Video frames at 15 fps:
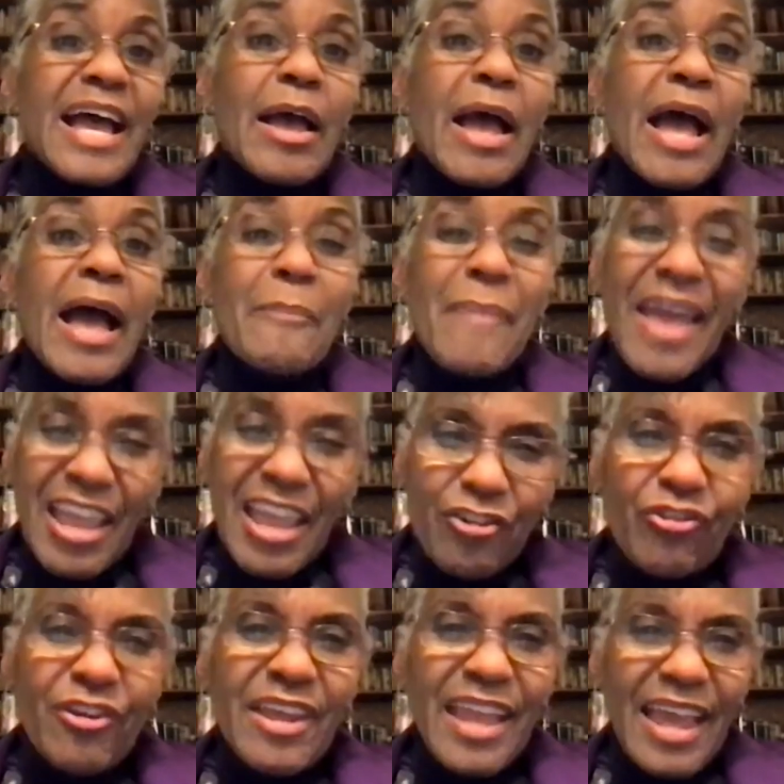I'm
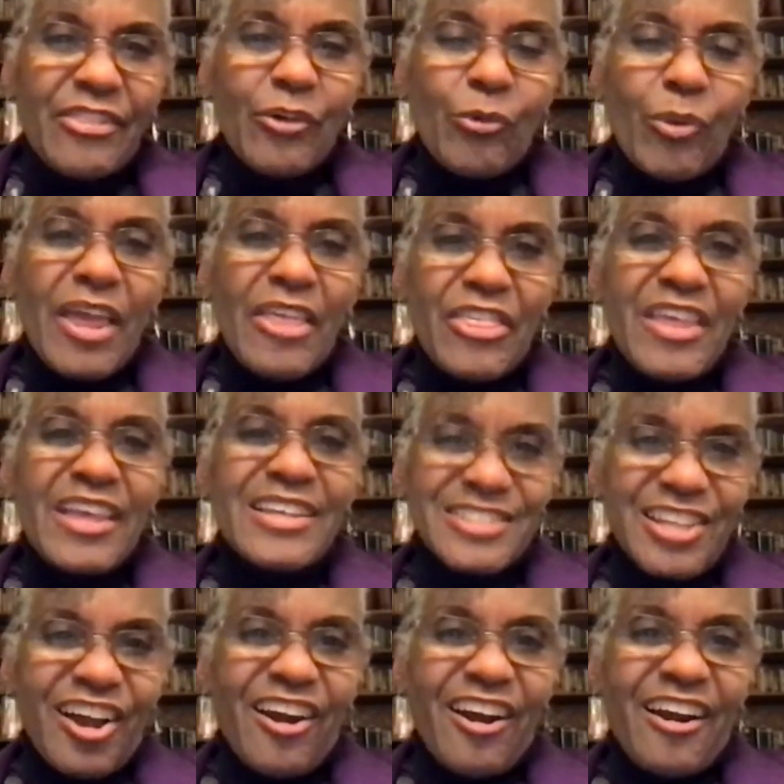angry at the way things
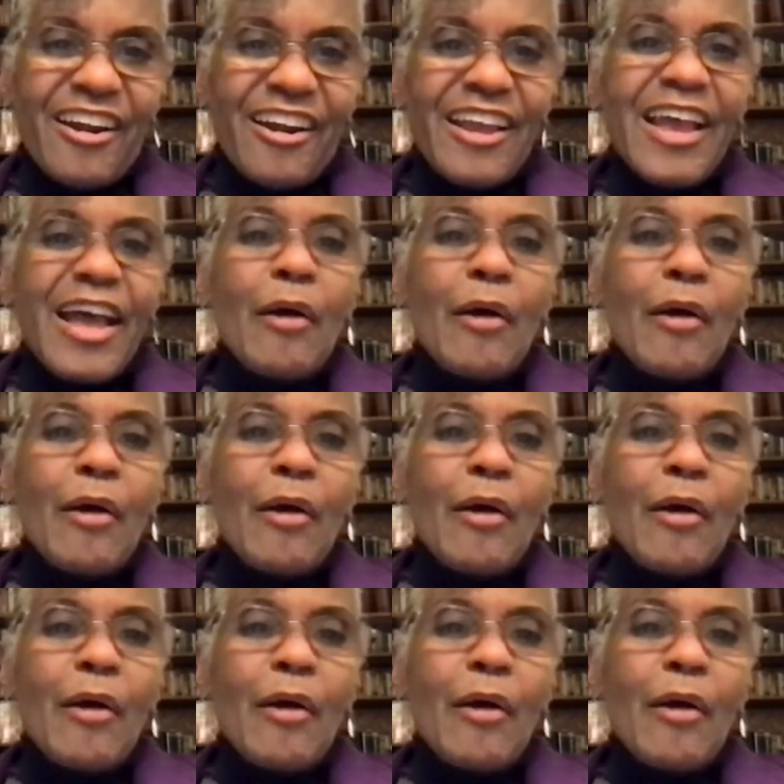are,